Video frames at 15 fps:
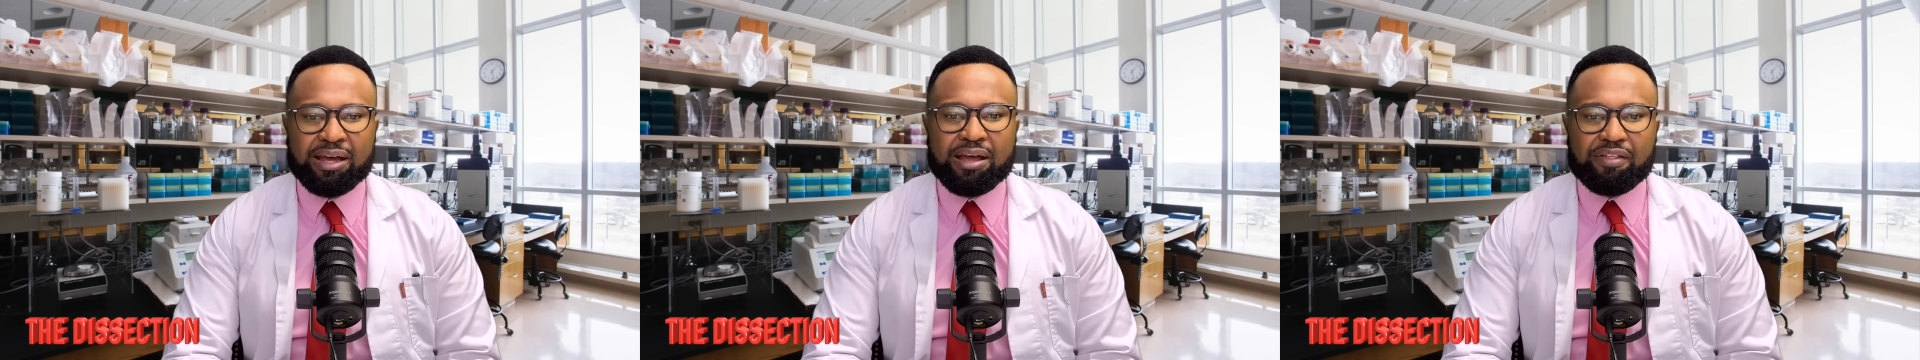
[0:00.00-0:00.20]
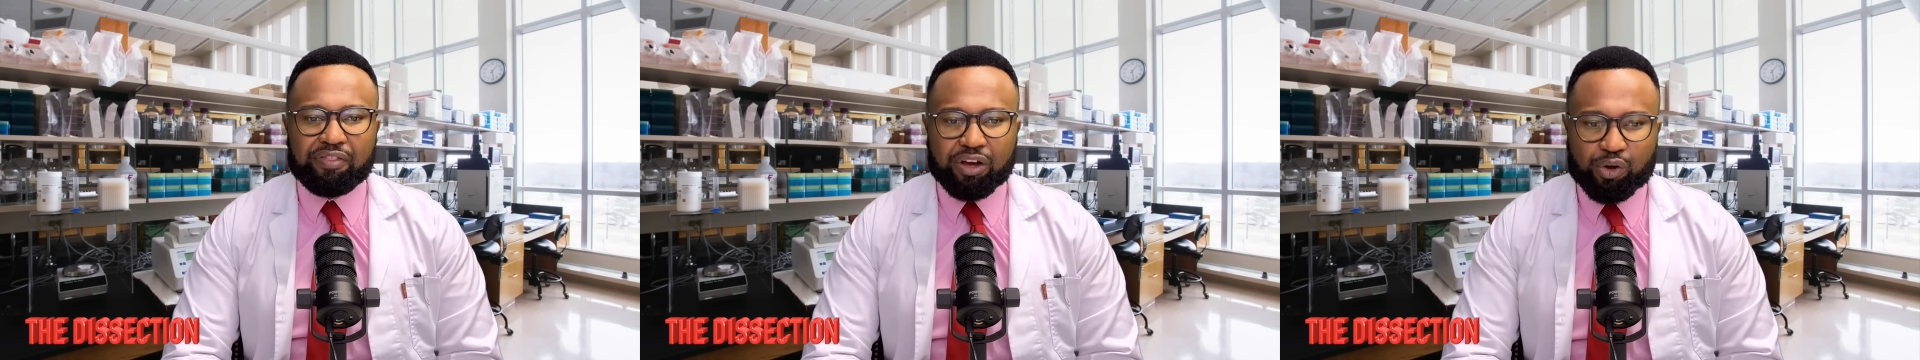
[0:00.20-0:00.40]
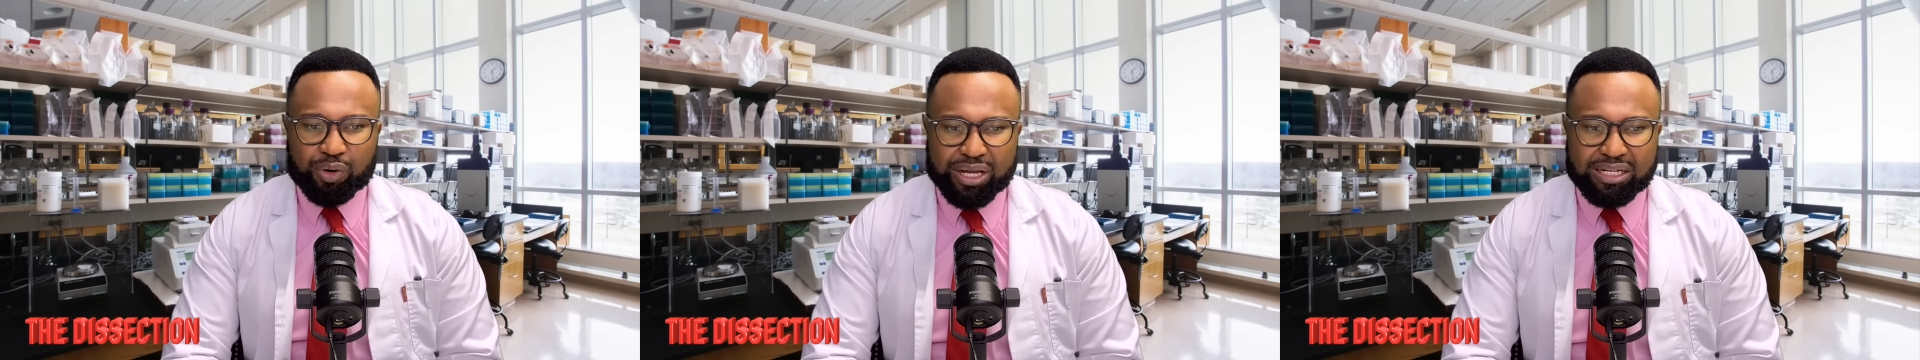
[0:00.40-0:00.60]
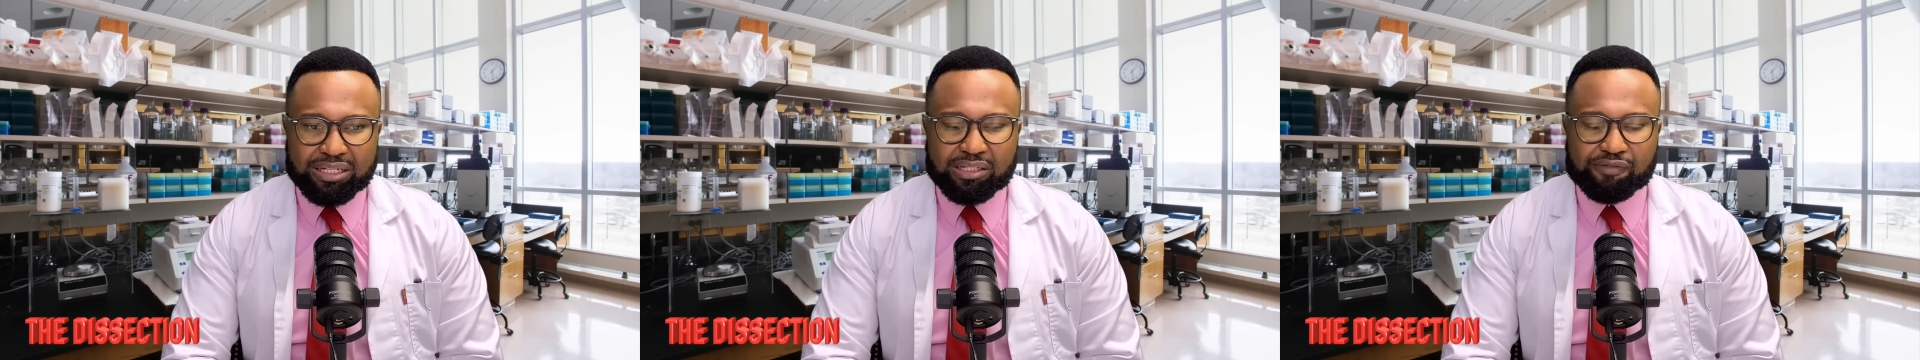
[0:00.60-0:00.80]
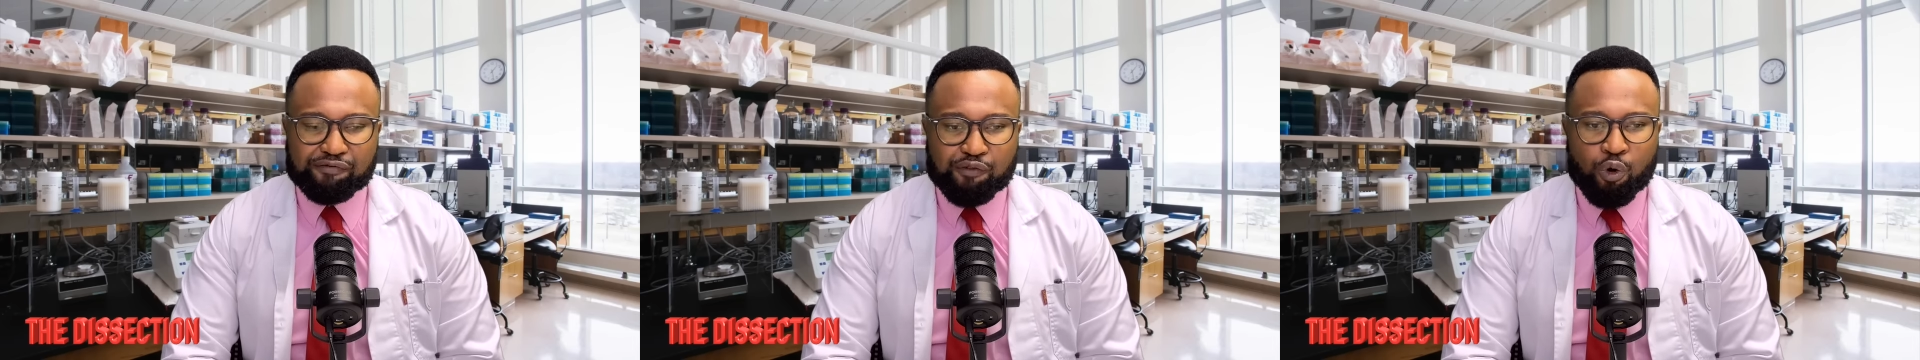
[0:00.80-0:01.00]
the credit
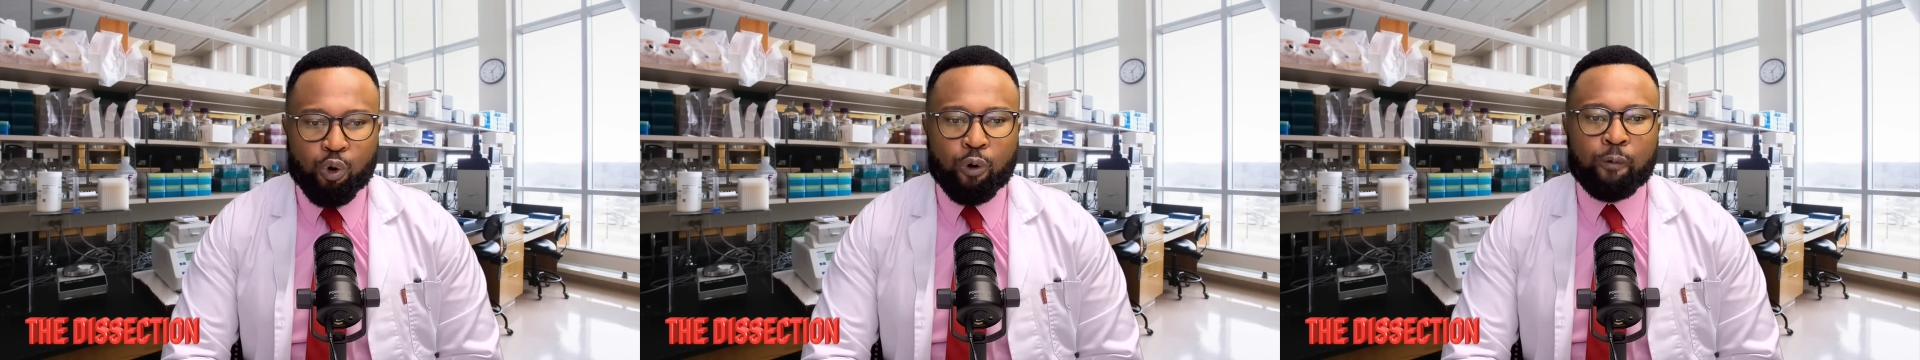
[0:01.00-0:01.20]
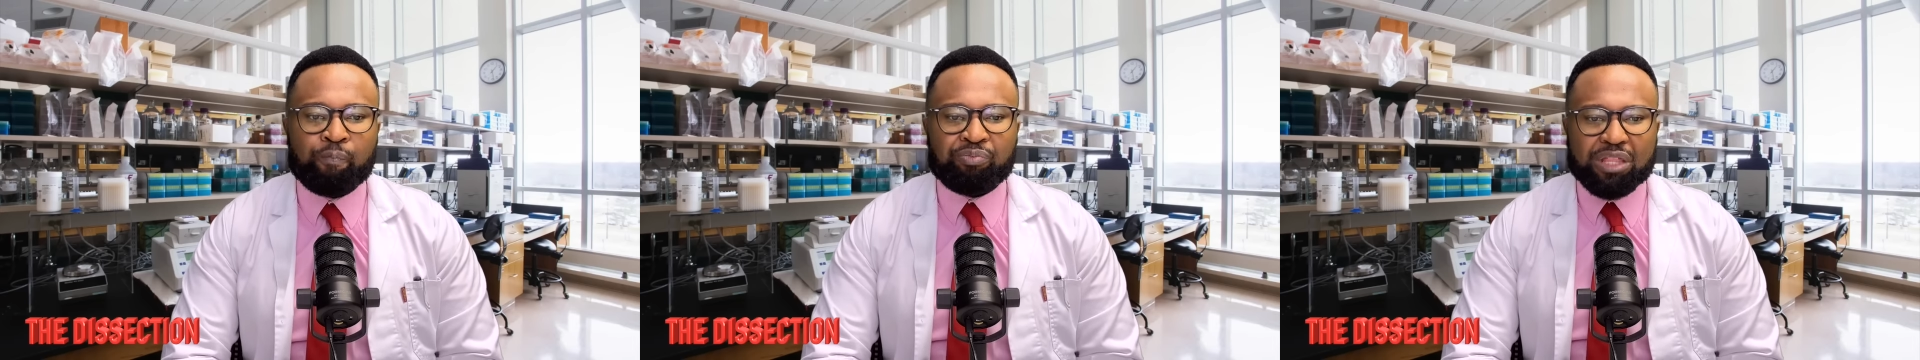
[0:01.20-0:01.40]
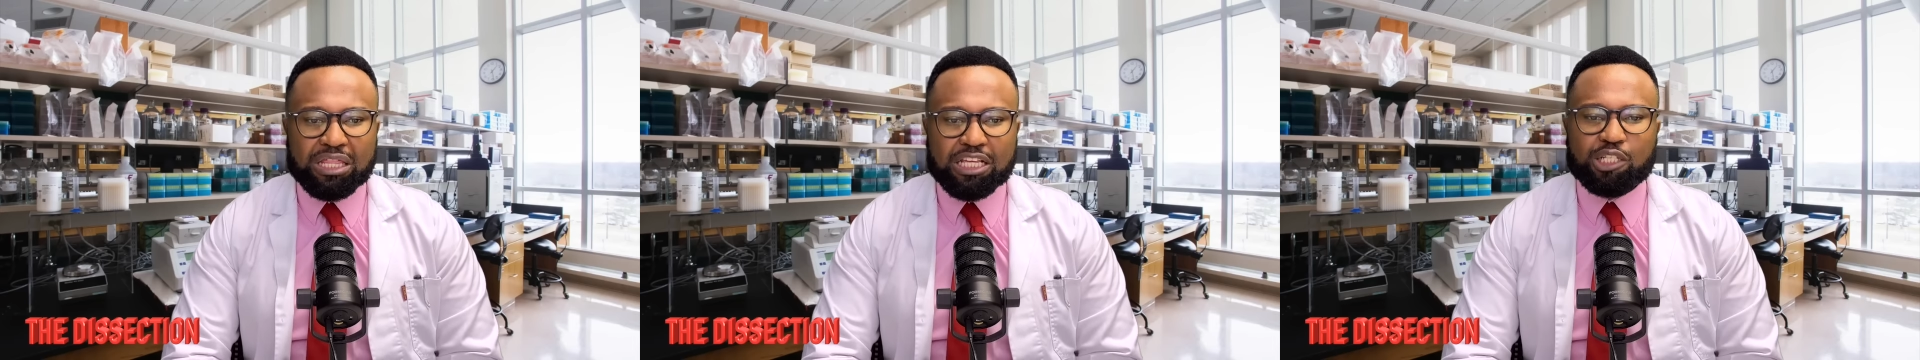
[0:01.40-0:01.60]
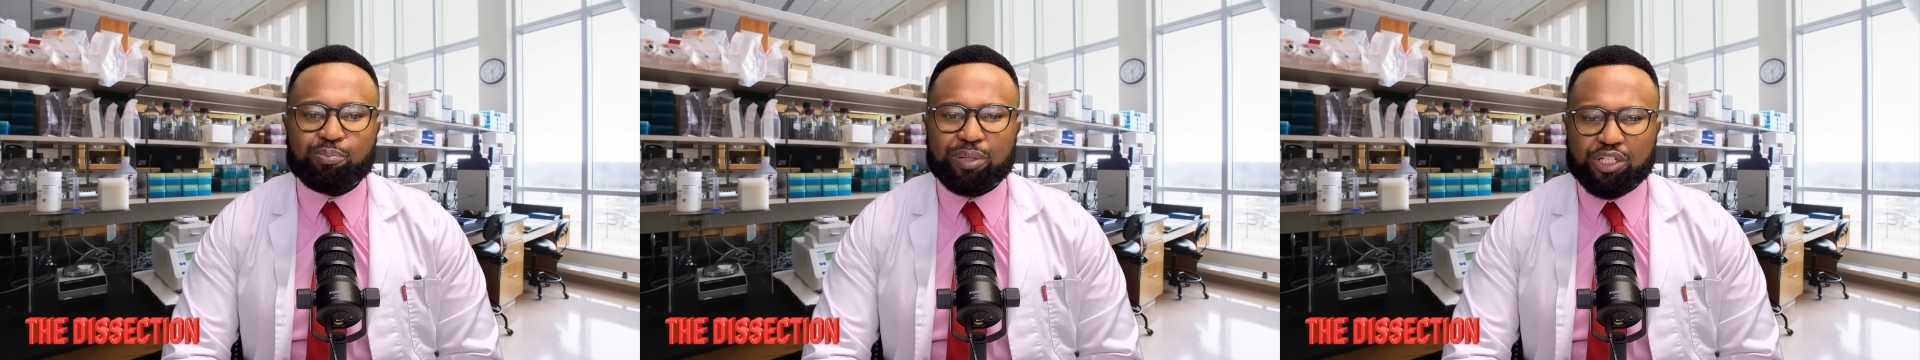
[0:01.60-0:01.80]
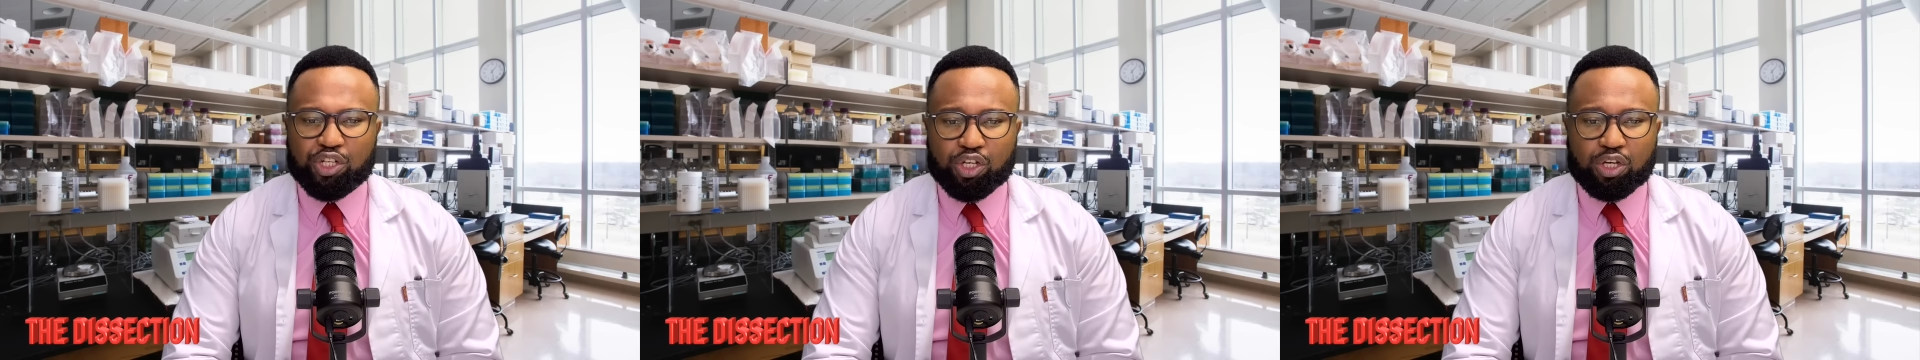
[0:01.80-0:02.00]
for this
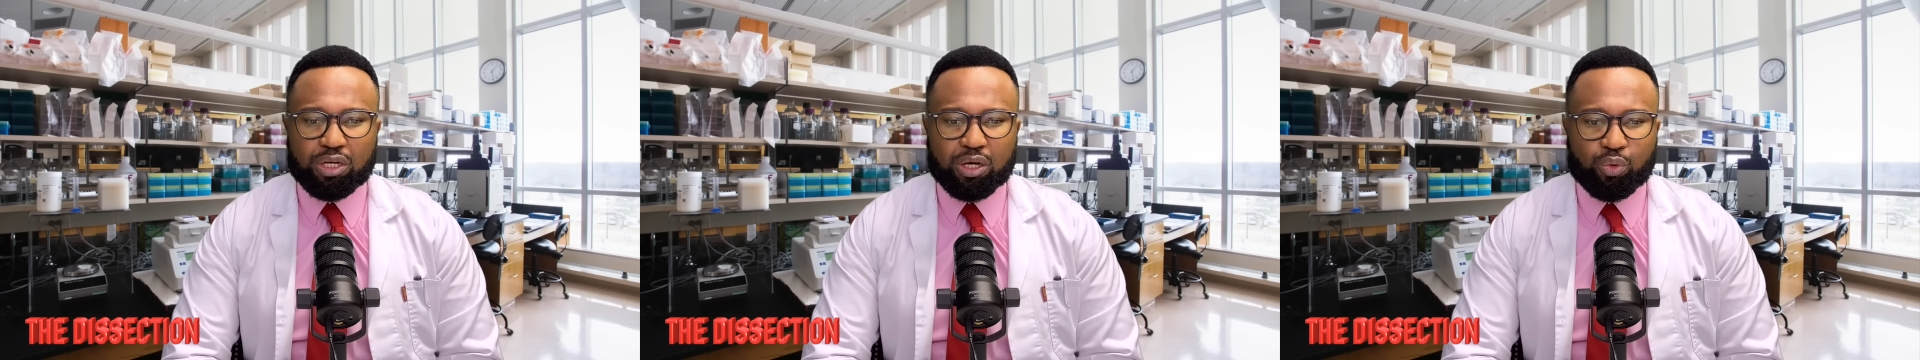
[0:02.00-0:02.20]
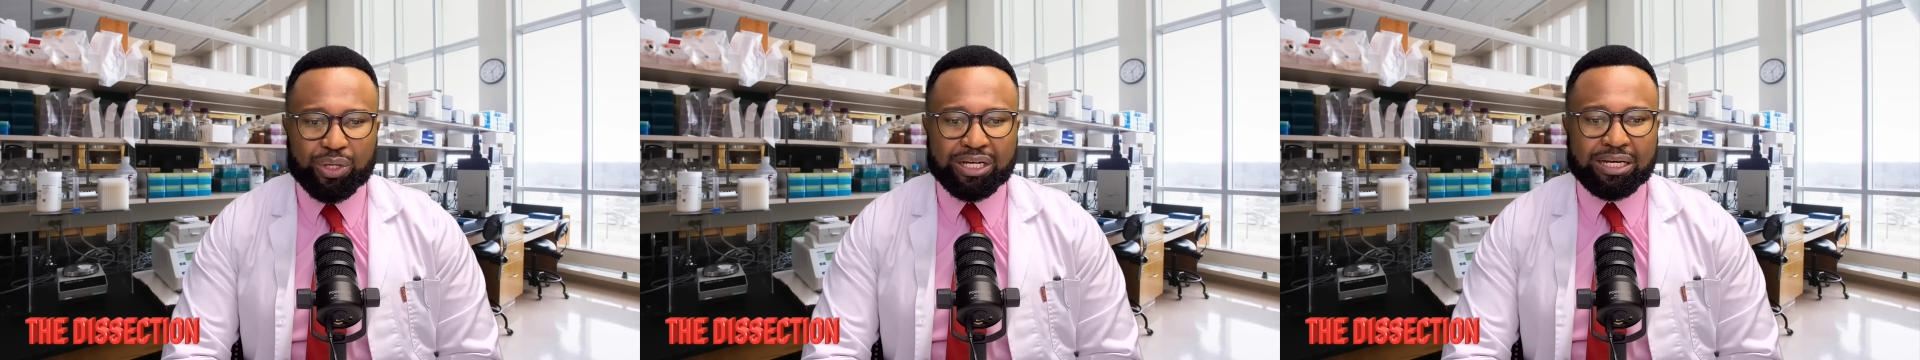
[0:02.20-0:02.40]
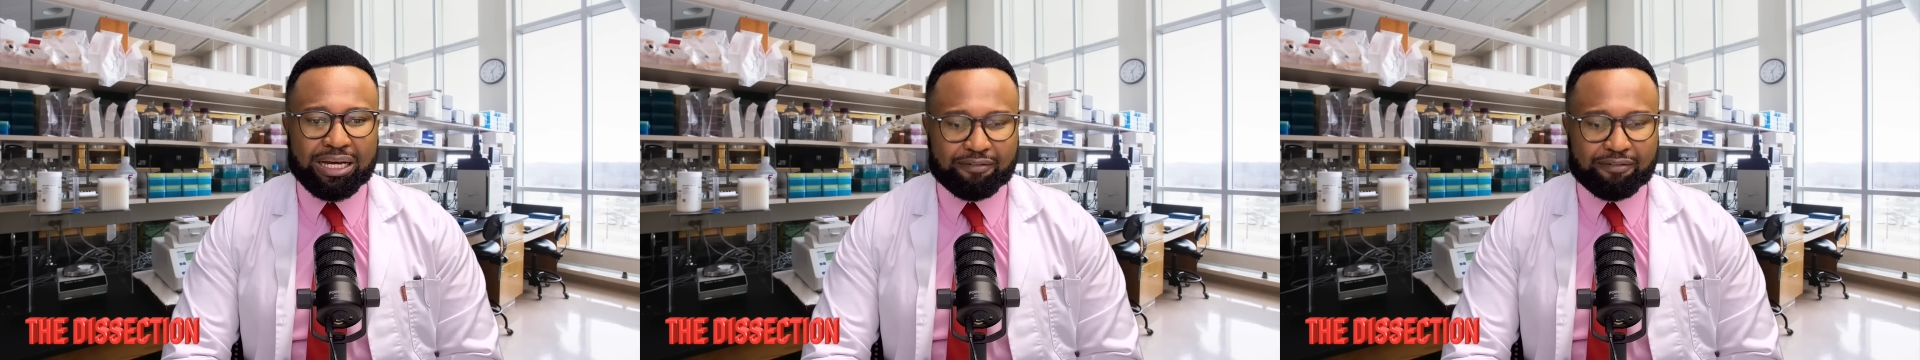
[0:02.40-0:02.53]
particular win.